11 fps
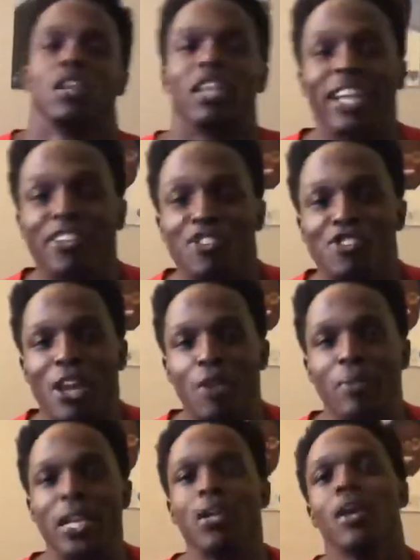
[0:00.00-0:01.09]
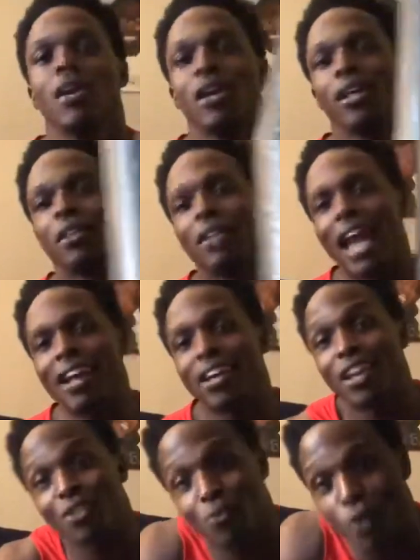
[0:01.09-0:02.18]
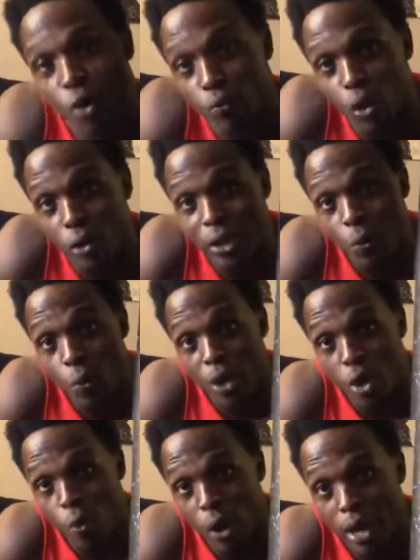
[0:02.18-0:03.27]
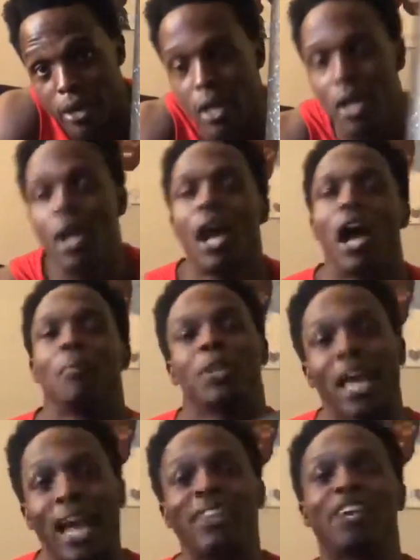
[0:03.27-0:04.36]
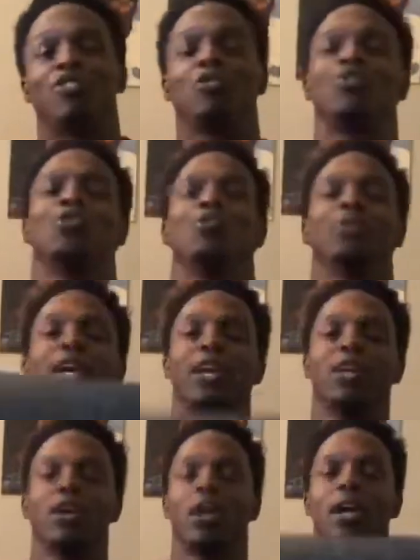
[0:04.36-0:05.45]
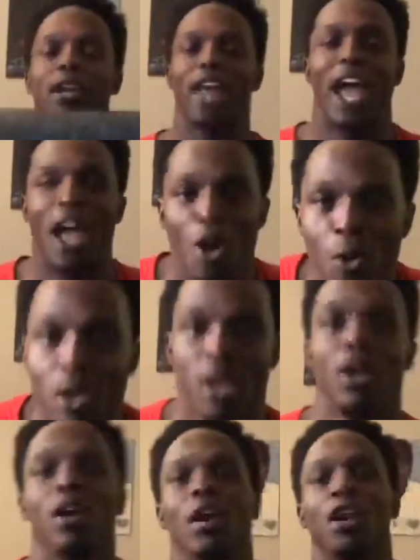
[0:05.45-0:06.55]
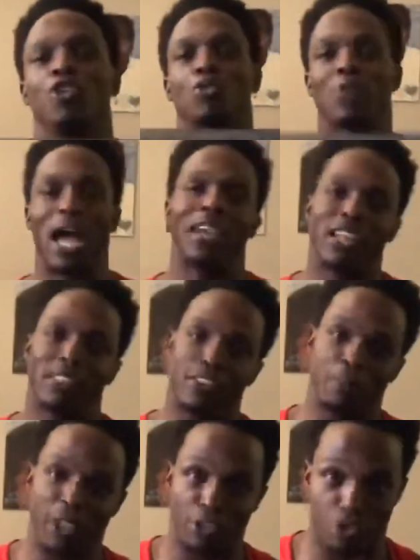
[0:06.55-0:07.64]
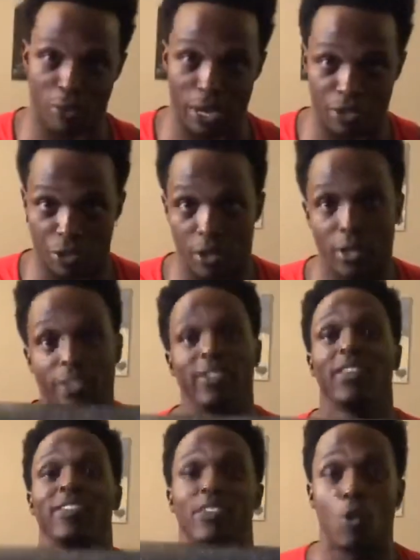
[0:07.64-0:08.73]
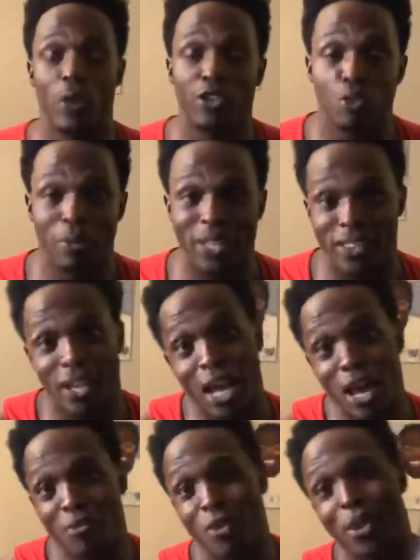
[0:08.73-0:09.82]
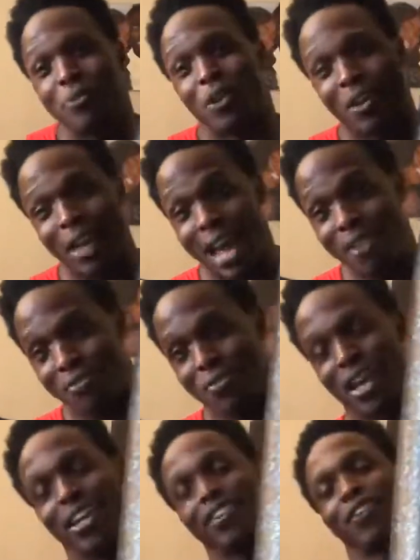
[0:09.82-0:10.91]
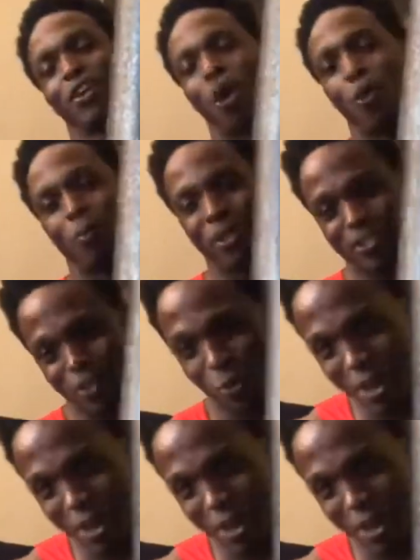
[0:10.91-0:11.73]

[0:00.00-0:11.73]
Ladies and gentlemen, that is Foam Rolling 101. I'm glad that you tuned in. Now, do not let this be a stranger. This is going to be the love of your life. It is going to open so